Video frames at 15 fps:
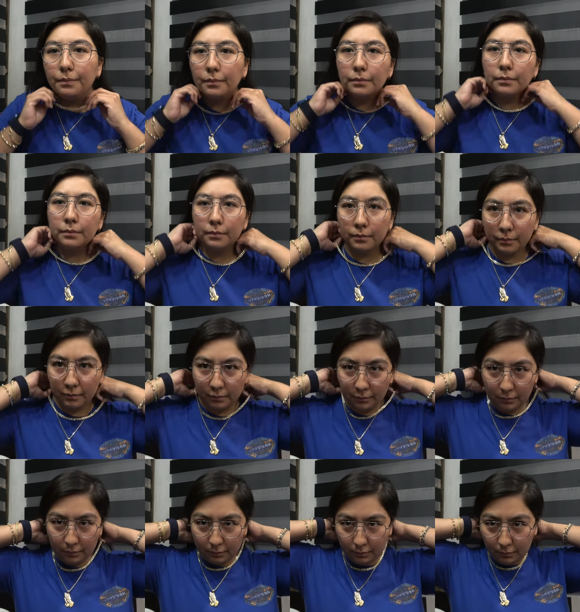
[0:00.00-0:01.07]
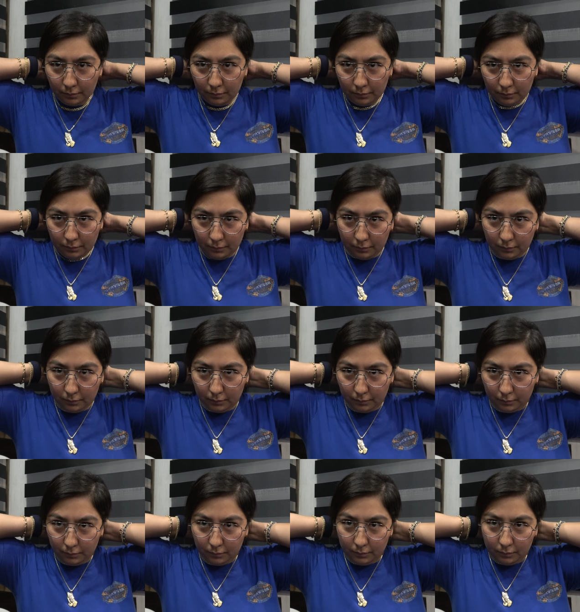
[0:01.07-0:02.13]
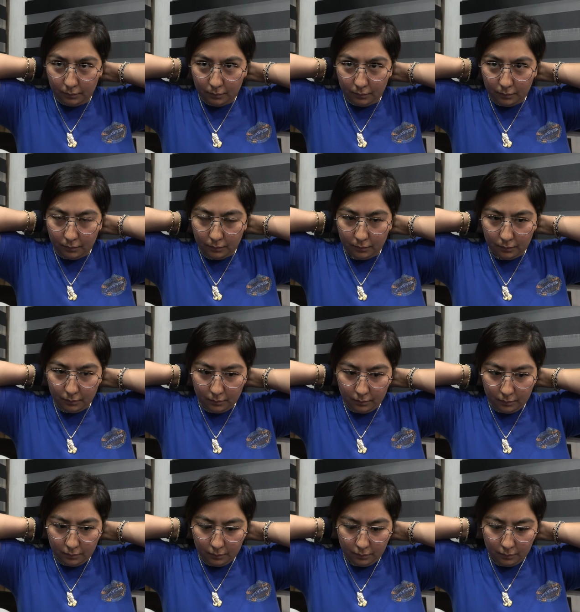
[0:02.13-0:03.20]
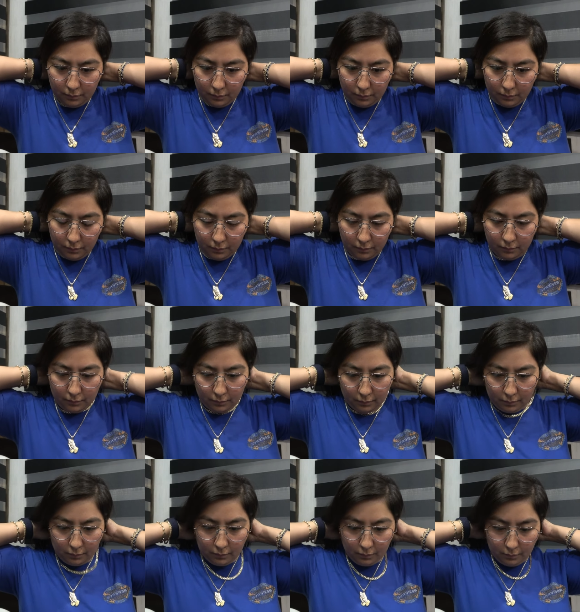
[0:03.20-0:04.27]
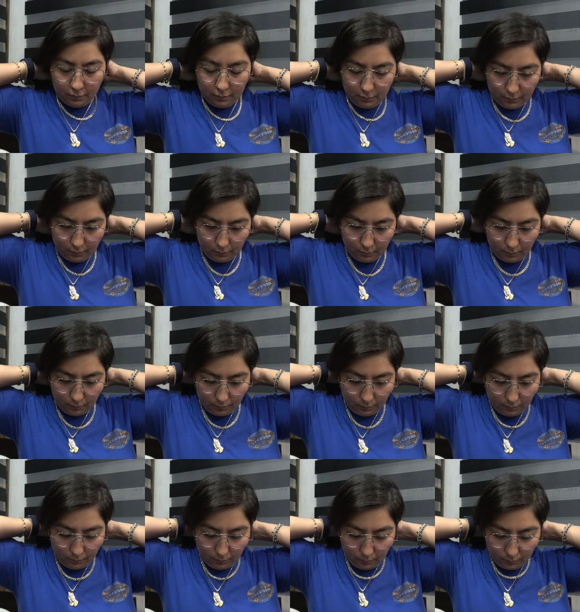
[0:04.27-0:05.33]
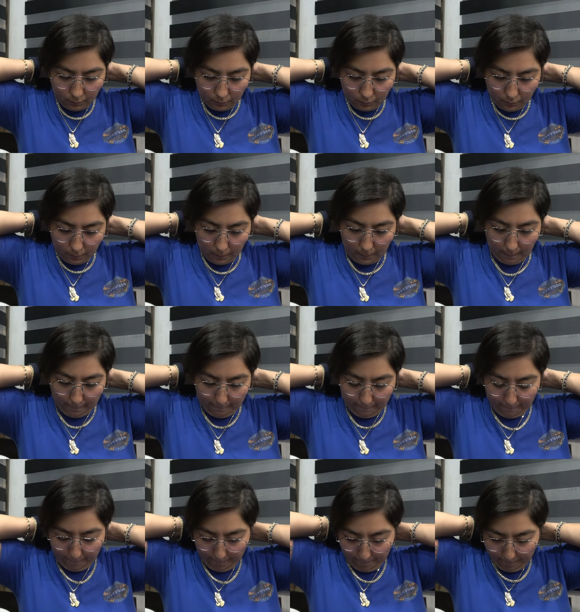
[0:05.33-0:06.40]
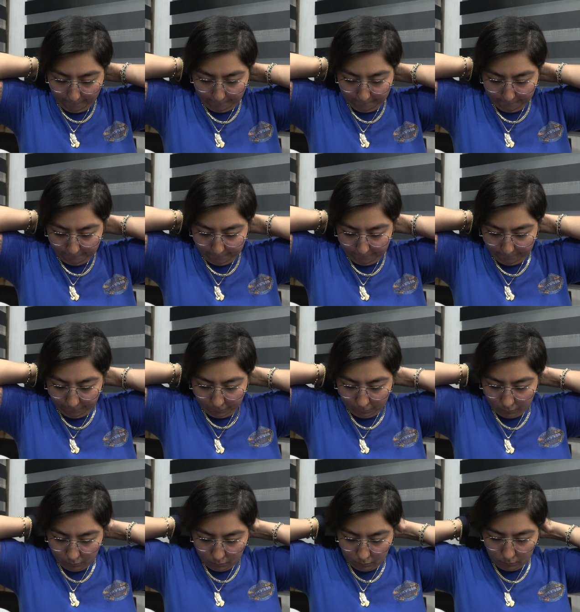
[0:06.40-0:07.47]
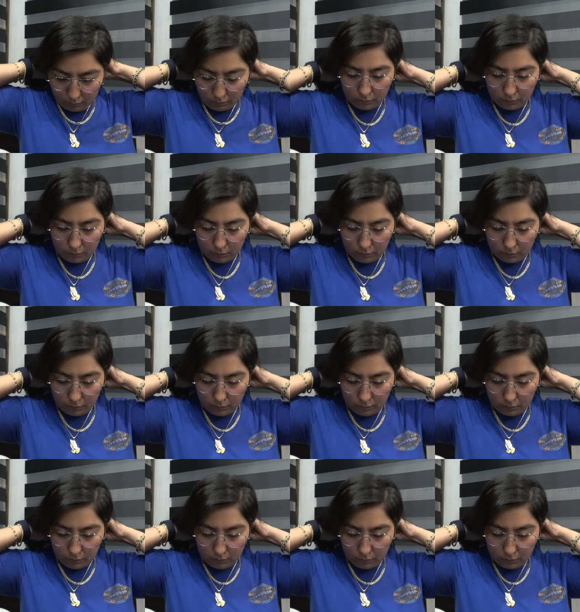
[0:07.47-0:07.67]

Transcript: No one is speaking in this clip.